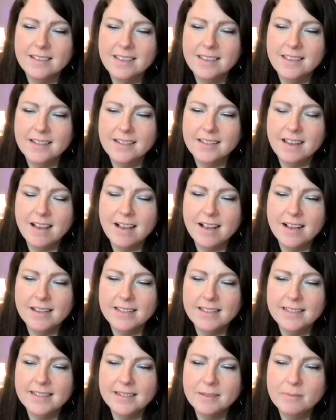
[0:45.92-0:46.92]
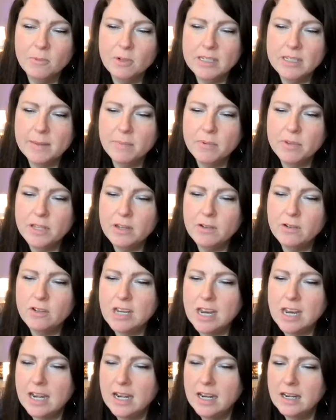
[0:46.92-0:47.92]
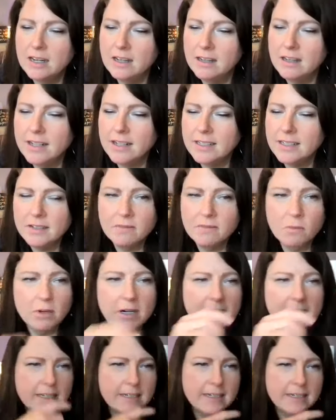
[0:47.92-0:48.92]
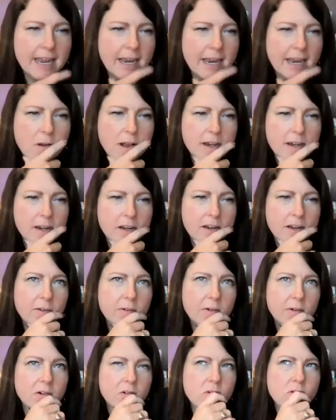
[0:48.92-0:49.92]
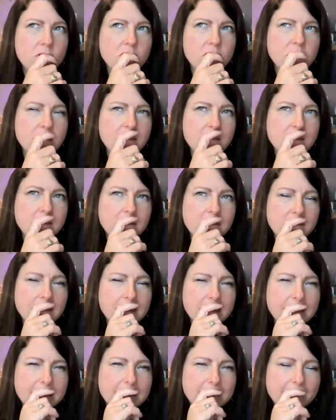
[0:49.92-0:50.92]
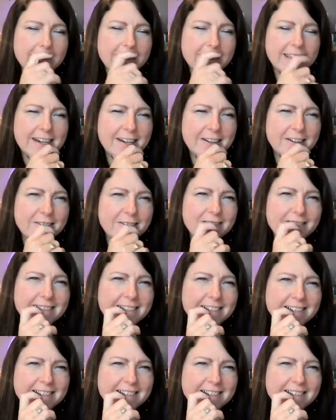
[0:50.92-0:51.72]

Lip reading: That's awesome. What's up with you, Shannon? Lots of, what is it, taekwondo or what is, what do they do?